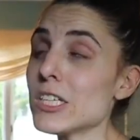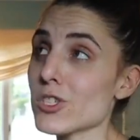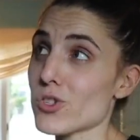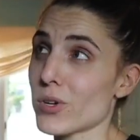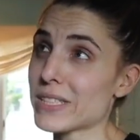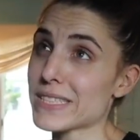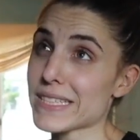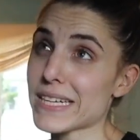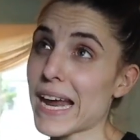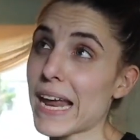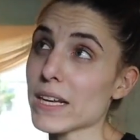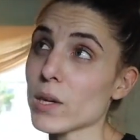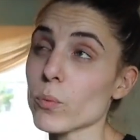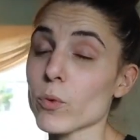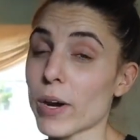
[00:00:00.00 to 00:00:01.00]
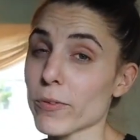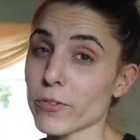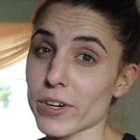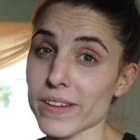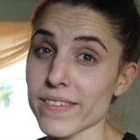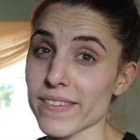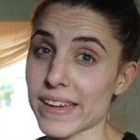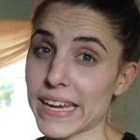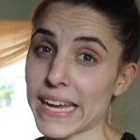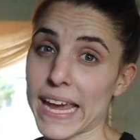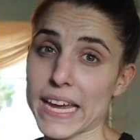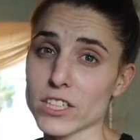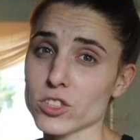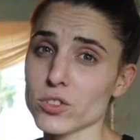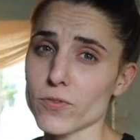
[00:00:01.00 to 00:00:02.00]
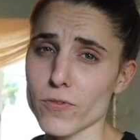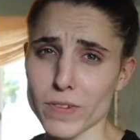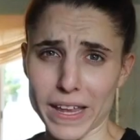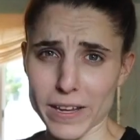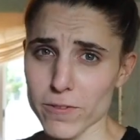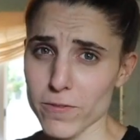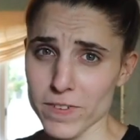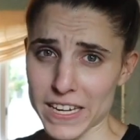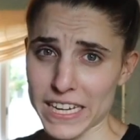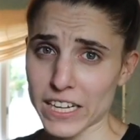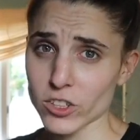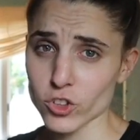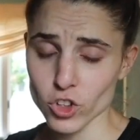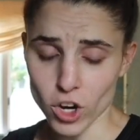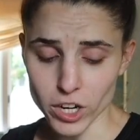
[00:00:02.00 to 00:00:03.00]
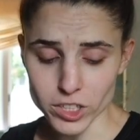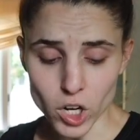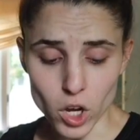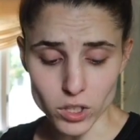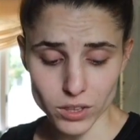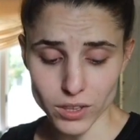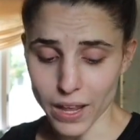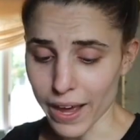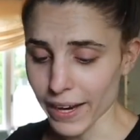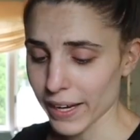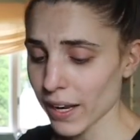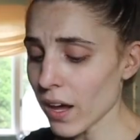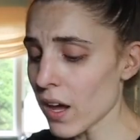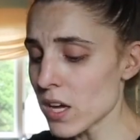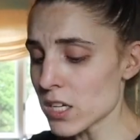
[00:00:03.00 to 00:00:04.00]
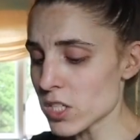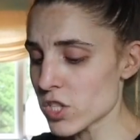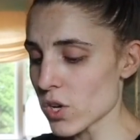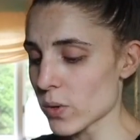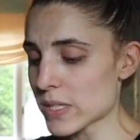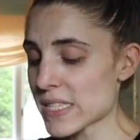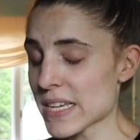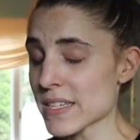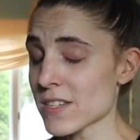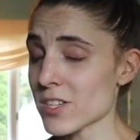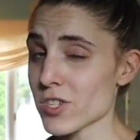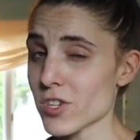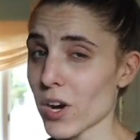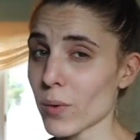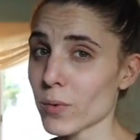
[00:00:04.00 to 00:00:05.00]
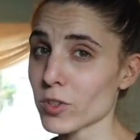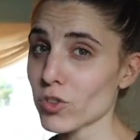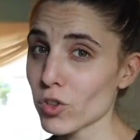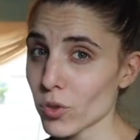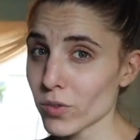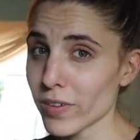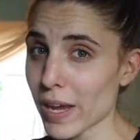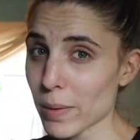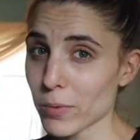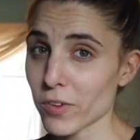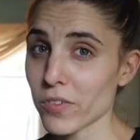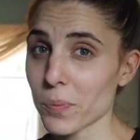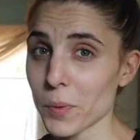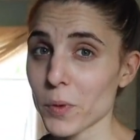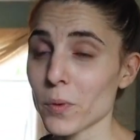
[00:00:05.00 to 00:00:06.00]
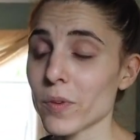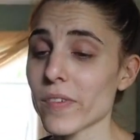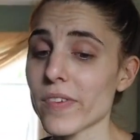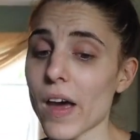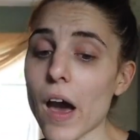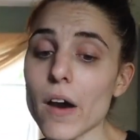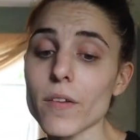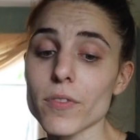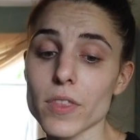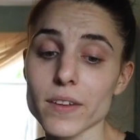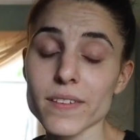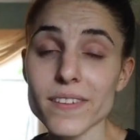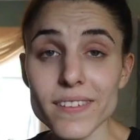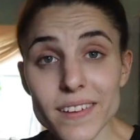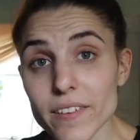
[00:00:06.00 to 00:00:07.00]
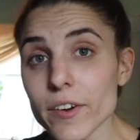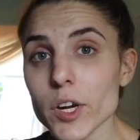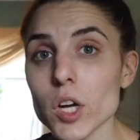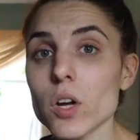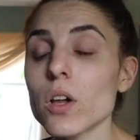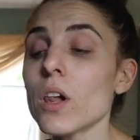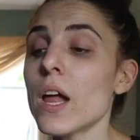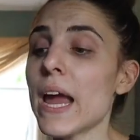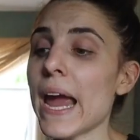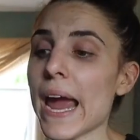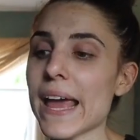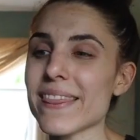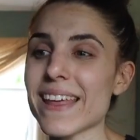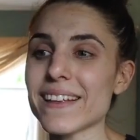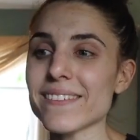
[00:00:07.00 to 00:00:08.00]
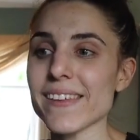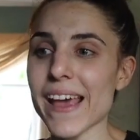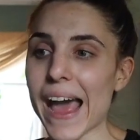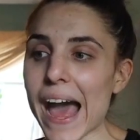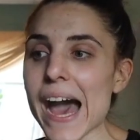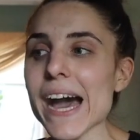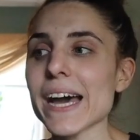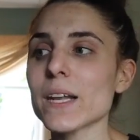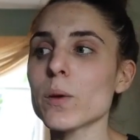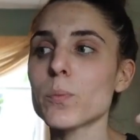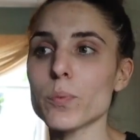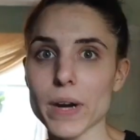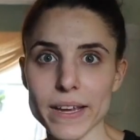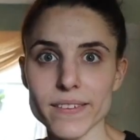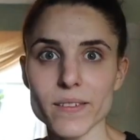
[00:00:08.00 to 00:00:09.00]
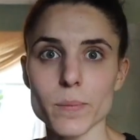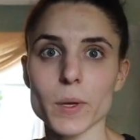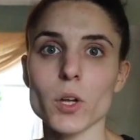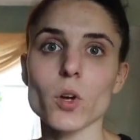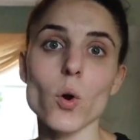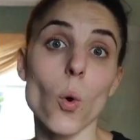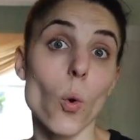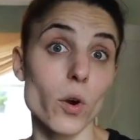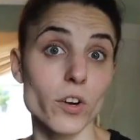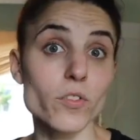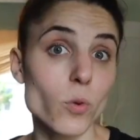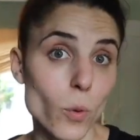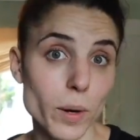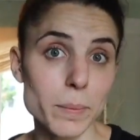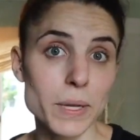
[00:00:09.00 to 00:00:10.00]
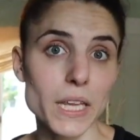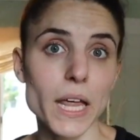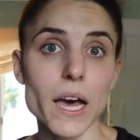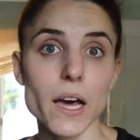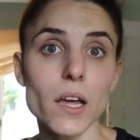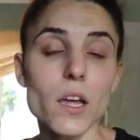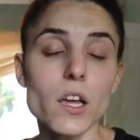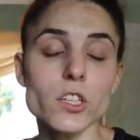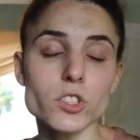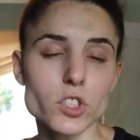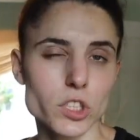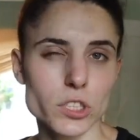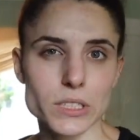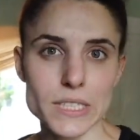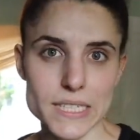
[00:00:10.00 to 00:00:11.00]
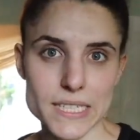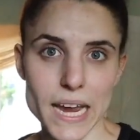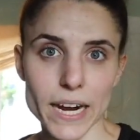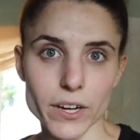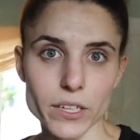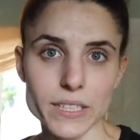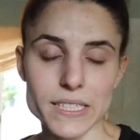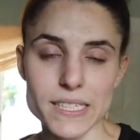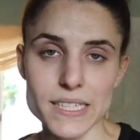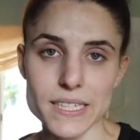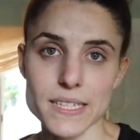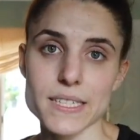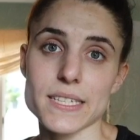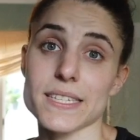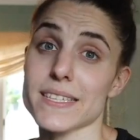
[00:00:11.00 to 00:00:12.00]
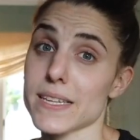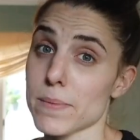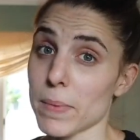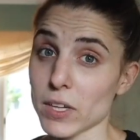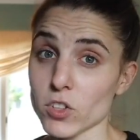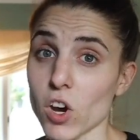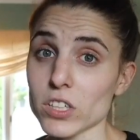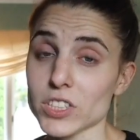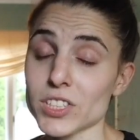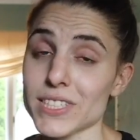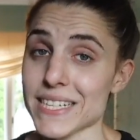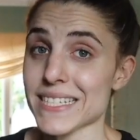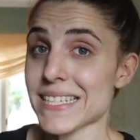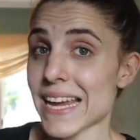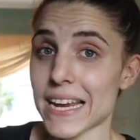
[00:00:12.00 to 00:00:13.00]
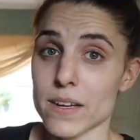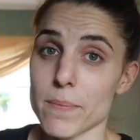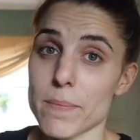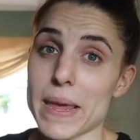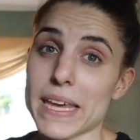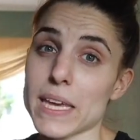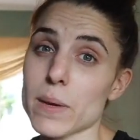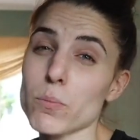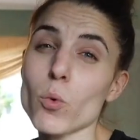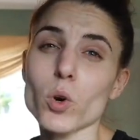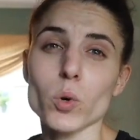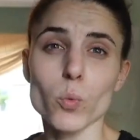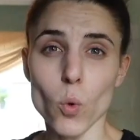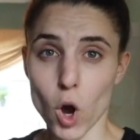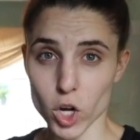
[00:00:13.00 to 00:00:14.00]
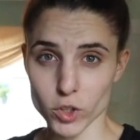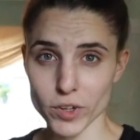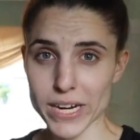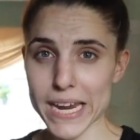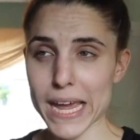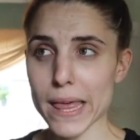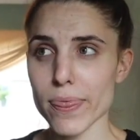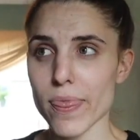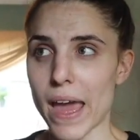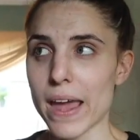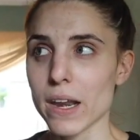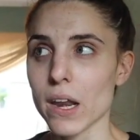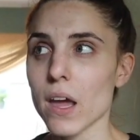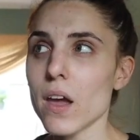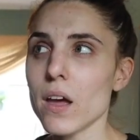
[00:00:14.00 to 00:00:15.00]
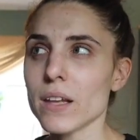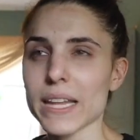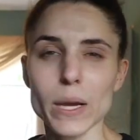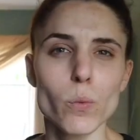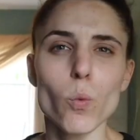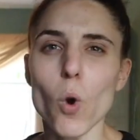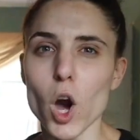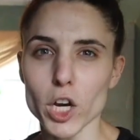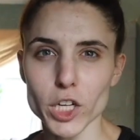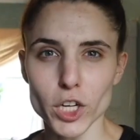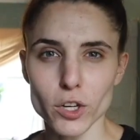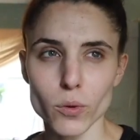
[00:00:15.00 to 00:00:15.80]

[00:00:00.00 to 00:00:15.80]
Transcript: So I did end up referencing a like feeding chart online. So it says to start with 2 tablespoons of the cereal and then to add breast milk or formula to your desired consistency. My doctor did say to make it more watery than like more